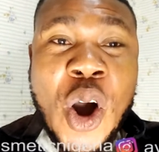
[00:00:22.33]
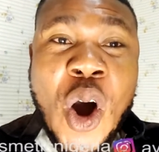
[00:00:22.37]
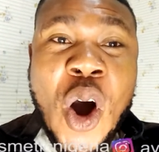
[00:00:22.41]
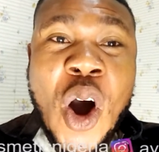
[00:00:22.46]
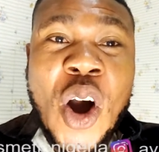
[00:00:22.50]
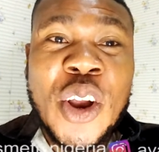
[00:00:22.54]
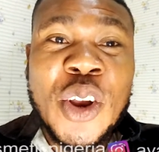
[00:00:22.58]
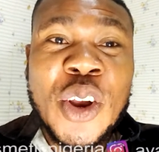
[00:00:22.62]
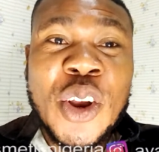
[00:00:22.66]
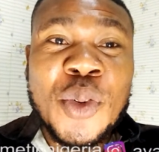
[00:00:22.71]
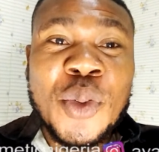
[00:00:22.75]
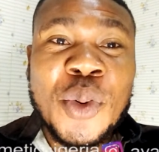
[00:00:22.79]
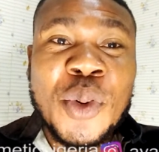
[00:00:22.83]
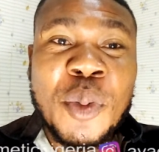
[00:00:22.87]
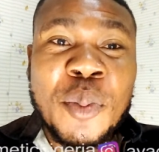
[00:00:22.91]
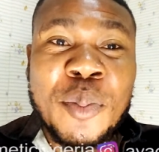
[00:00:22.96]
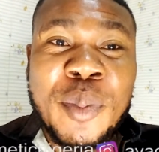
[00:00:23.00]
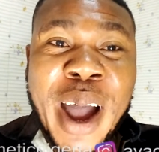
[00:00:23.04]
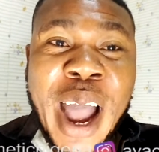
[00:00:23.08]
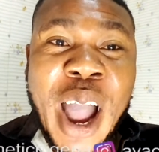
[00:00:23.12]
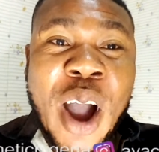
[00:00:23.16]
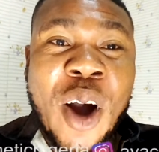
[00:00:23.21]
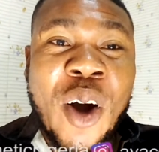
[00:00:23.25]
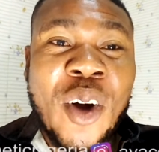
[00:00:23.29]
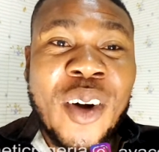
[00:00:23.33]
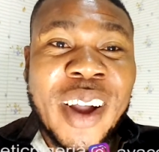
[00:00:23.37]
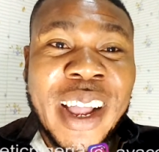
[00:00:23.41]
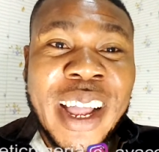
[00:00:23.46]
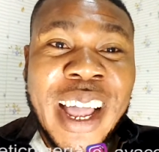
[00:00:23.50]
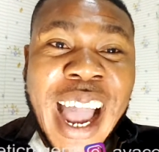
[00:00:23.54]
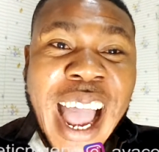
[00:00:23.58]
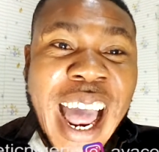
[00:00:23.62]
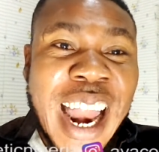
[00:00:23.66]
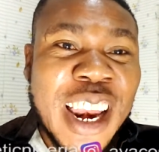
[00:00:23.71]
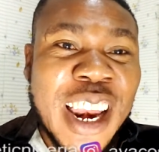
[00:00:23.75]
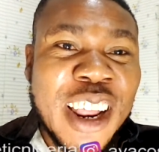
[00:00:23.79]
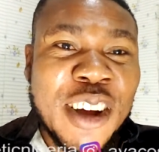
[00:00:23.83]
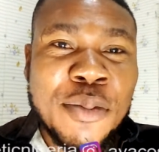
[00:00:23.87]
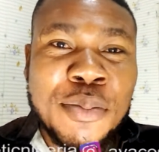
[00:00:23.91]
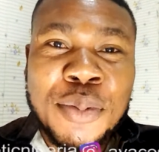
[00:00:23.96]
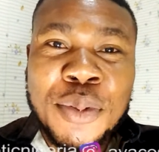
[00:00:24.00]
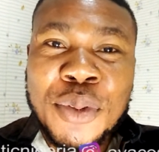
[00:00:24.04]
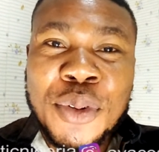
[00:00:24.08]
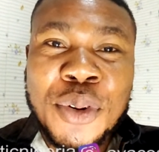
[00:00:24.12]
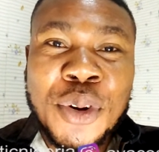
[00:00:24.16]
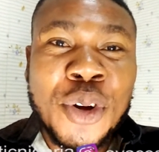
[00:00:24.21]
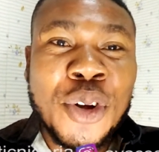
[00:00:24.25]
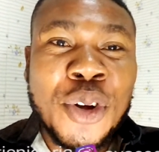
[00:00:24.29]
or you want to buy organic
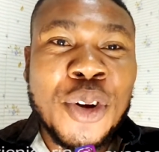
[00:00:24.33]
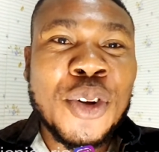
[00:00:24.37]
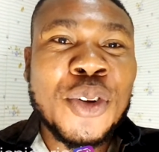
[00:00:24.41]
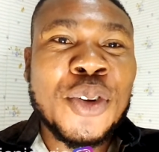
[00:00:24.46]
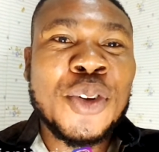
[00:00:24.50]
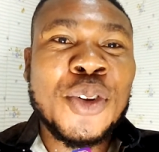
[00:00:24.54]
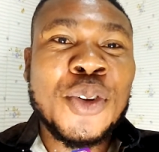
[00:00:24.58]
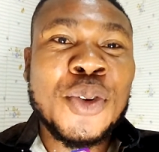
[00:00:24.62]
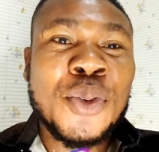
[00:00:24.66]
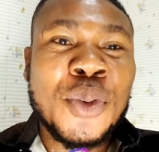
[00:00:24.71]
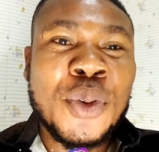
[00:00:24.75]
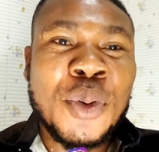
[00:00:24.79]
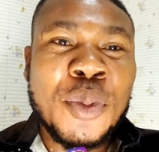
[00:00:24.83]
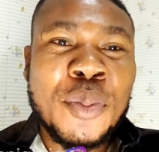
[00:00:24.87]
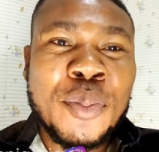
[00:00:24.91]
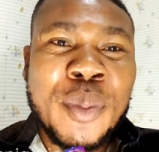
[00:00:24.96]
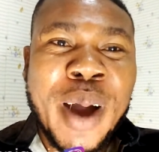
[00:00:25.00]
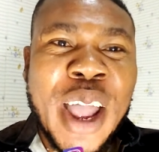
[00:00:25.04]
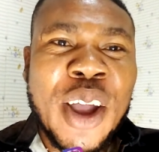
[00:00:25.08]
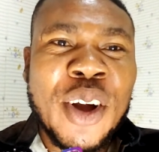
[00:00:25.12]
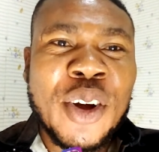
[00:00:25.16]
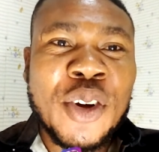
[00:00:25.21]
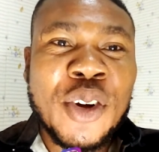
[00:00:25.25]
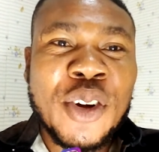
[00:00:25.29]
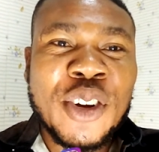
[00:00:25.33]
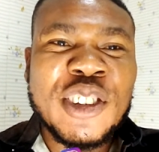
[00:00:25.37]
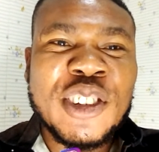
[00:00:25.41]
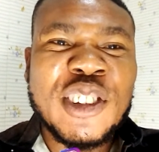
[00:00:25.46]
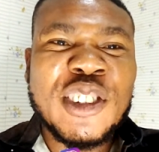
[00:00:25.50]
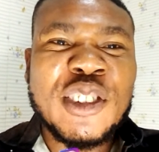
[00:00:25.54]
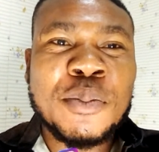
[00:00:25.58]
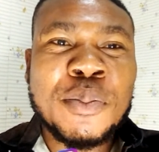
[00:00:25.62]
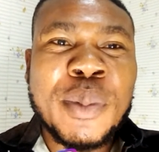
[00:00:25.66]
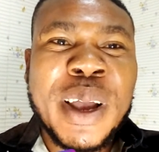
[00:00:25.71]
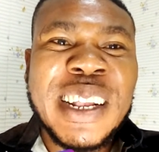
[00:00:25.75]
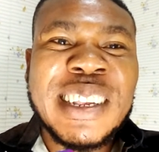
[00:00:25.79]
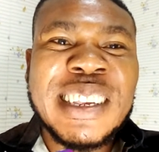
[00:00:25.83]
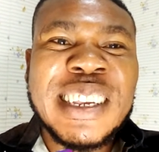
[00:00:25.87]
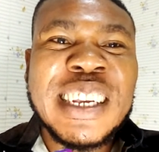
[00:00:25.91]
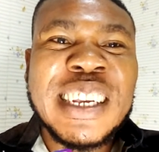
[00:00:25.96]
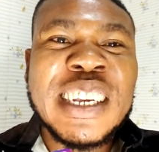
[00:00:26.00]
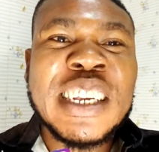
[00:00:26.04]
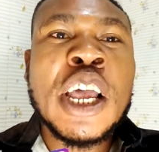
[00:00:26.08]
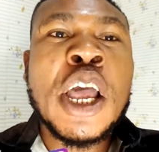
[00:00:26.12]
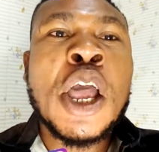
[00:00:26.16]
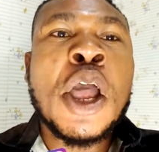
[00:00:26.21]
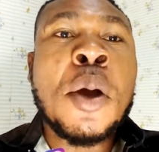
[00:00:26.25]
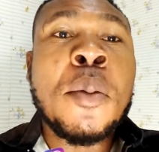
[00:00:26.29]
product, you want to buy your
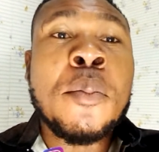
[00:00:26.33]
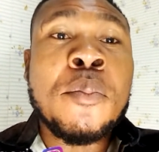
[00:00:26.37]
cosmetic,